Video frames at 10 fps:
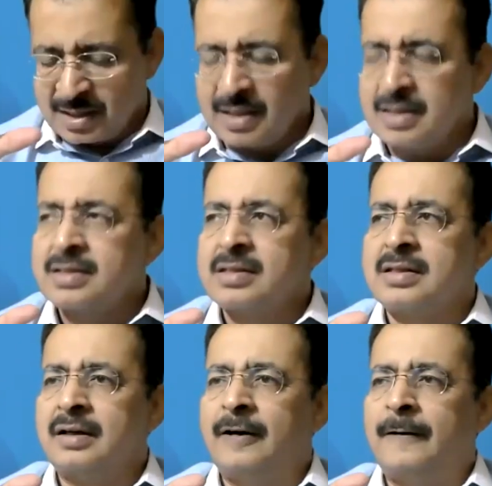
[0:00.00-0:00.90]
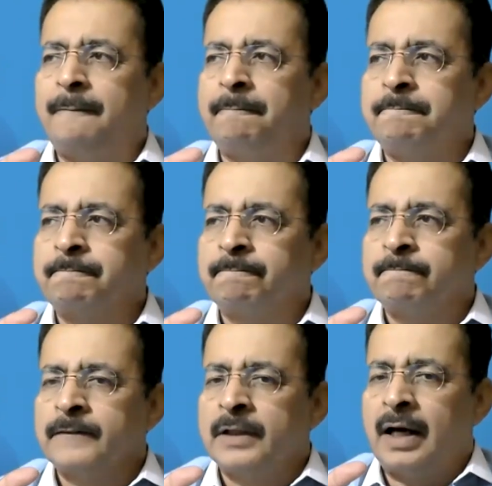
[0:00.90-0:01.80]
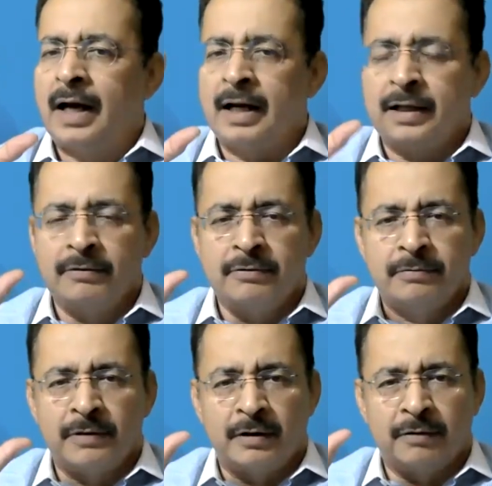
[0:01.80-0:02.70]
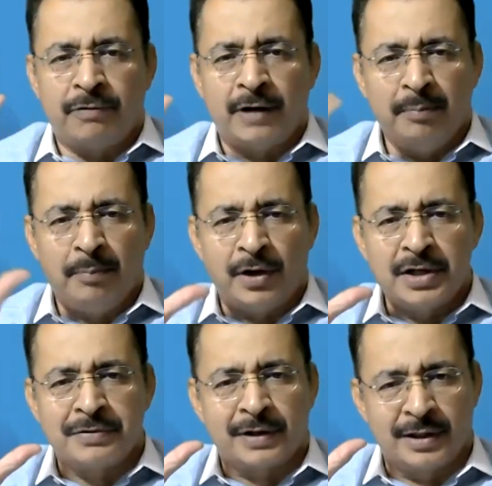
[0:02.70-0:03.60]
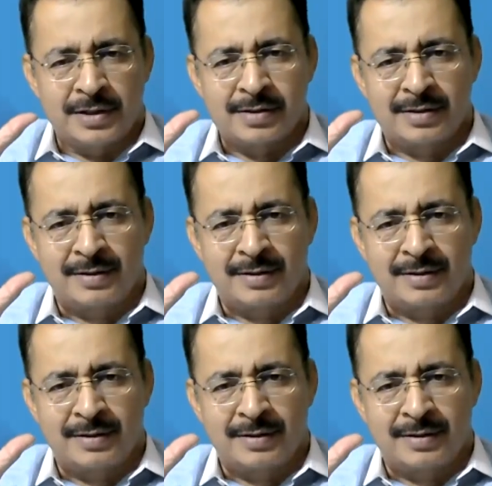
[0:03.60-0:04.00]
say is uh, I'll give uh, five points for this.